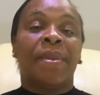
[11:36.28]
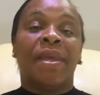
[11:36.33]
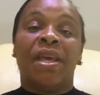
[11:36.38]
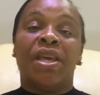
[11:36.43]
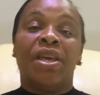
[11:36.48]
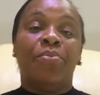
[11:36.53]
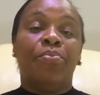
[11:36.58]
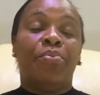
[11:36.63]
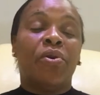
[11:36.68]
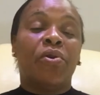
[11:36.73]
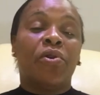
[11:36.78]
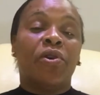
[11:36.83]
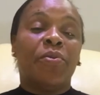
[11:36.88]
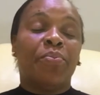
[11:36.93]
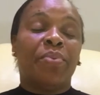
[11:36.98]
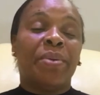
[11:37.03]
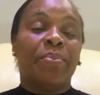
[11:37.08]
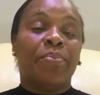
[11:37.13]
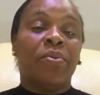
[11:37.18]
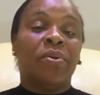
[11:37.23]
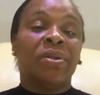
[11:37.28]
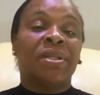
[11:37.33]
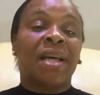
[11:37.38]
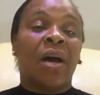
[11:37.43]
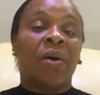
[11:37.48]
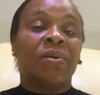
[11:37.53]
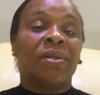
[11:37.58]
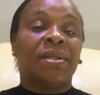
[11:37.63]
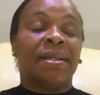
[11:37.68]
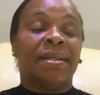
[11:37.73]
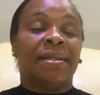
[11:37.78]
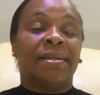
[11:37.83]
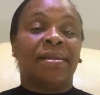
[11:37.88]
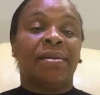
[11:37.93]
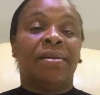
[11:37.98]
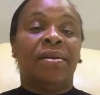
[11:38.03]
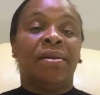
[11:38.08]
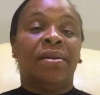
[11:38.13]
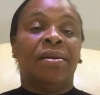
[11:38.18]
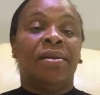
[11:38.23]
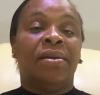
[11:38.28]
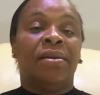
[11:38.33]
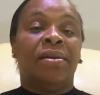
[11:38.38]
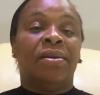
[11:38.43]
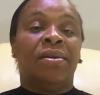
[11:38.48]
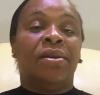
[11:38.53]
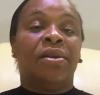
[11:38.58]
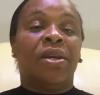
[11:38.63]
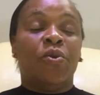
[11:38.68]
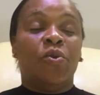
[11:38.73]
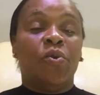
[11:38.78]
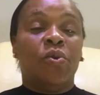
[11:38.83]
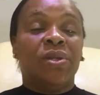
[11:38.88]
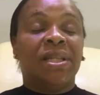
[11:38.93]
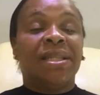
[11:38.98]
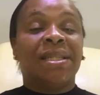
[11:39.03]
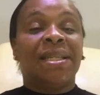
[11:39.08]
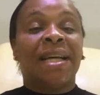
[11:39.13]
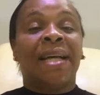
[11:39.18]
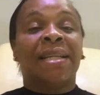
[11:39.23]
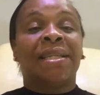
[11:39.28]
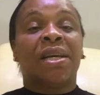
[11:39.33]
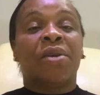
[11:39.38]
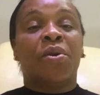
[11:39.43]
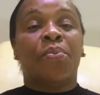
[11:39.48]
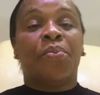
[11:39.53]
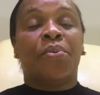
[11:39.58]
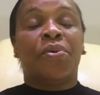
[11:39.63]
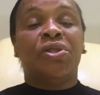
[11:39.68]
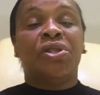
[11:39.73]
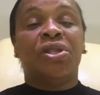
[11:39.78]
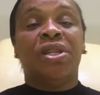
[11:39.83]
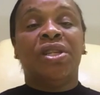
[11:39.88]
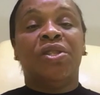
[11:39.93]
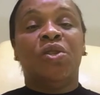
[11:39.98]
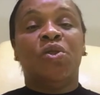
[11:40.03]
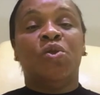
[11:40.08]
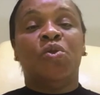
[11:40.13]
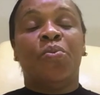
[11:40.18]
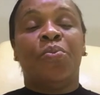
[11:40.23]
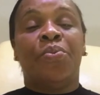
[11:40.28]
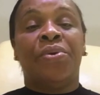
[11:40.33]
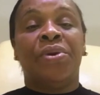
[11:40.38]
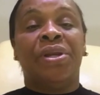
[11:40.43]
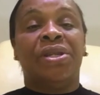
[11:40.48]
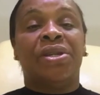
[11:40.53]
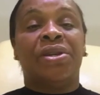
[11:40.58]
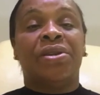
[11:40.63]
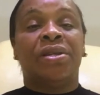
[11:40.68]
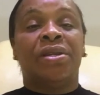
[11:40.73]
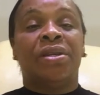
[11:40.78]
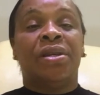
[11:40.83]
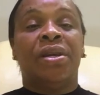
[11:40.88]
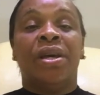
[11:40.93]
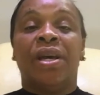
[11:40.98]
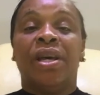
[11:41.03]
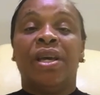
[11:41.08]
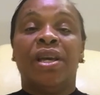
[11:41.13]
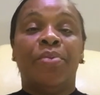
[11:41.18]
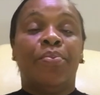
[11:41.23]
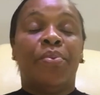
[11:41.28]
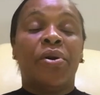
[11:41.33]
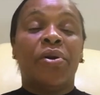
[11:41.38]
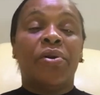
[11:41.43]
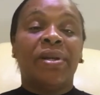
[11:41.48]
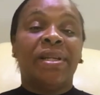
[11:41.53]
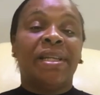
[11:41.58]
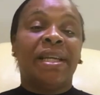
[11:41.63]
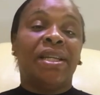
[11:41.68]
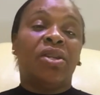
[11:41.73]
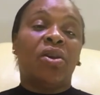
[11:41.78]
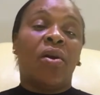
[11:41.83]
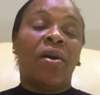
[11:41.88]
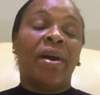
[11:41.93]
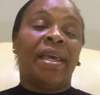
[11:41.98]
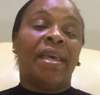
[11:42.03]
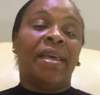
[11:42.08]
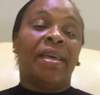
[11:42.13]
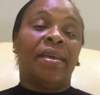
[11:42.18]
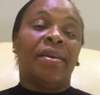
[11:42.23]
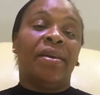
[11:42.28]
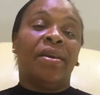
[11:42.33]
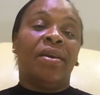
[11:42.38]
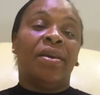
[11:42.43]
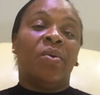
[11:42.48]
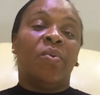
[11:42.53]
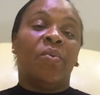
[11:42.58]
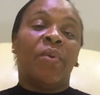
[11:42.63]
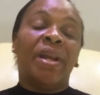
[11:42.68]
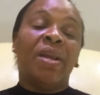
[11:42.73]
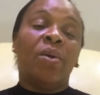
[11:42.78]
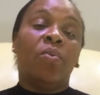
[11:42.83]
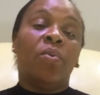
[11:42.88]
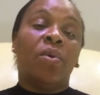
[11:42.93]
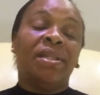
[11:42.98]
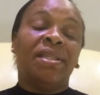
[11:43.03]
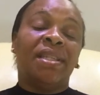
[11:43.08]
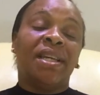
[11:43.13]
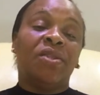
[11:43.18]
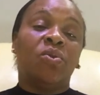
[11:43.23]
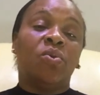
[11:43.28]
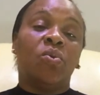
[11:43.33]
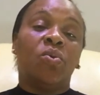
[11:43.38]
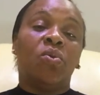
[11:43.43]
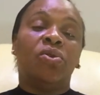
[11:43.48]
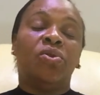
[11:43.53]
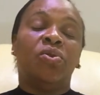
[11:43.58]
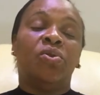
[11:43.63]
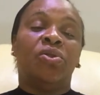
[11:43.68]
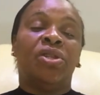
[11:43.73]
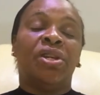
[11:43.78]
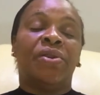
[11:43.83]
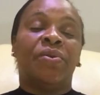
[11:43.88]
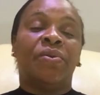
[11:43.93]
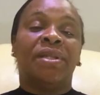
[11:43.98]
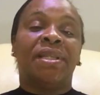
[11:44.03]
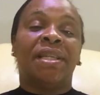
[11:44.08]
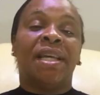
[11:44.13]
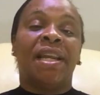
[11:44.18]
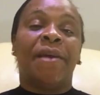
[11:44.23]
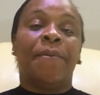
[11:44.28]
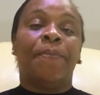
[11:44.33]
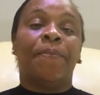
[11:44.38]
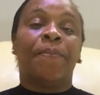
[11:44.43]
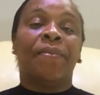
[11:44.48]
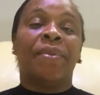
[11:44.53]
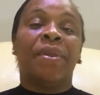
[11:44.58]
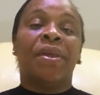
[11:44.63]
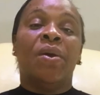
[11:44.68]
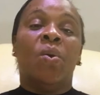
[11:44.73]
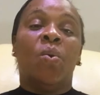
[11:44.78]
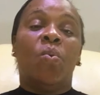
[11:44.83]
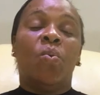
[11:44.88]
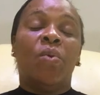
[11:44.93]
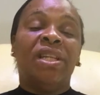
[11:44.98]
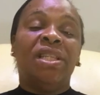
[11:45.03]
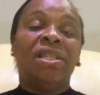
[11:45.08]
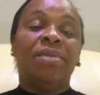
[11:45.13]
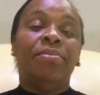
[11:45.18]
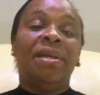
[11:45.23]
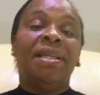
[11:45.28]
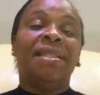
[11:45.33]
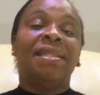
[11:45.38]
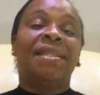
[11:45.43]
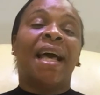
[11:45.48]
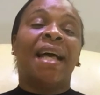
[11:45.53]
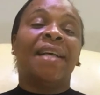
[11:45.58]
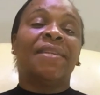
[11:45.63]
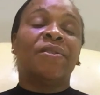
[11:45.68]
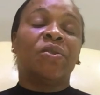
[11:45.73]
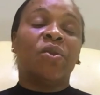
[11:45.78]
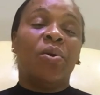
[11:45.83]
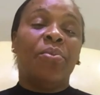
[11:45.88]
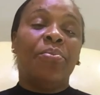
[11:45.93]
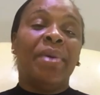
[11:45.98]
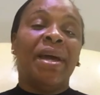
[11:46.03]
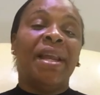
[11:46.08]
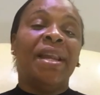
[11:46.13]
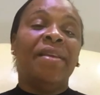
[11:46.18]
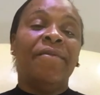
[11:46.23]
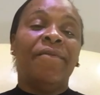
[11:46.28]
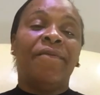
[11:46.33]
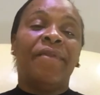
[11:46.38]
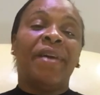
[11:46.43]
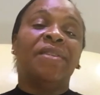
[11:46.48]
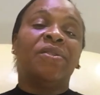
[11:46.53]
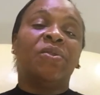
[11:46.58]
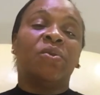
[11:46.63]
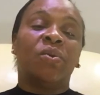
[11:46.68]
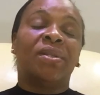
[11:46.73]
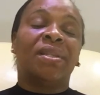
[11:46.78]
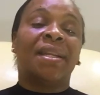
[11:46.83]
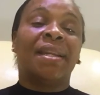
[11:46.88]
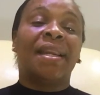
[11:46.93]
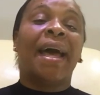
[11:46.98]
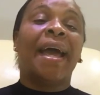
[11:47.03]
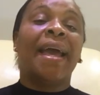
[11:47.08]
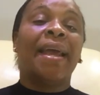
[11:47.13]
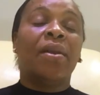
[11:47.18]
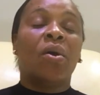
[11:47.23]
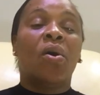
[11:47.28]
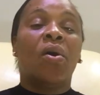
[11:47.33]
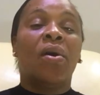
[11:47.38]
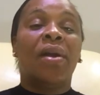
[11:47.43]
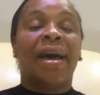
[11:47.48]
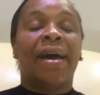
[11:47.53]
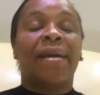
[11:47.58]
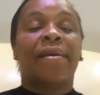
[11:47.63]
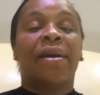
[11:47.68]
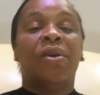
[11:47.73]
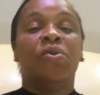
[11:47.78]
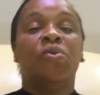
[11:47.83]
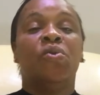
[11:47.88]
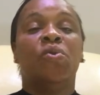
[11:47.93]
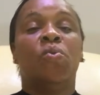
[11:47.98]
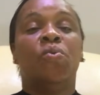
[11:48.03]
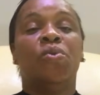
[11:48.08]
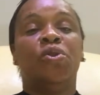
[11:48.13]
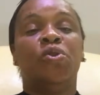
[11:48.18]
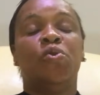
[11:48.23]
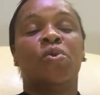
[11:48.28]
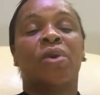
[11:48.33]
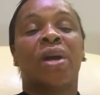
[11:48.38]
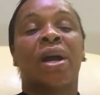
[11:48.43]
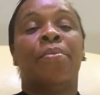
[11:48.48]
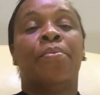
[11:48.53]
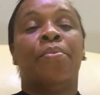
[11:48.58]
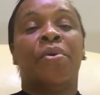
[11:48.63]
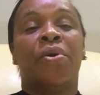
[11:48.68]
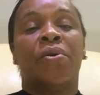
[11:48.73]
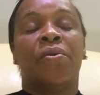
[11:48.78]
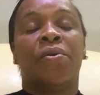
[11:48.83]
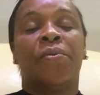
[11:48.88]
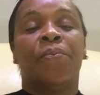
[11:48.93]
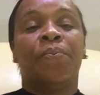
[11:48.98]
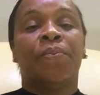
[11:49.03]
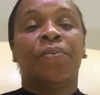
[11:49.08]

He borrowed people's houses. He used it as an opportunity to preach. He borrowed a donkey when he wanted to go to Jerusalem, which means there are so many vessels lying all around you which you can borrow.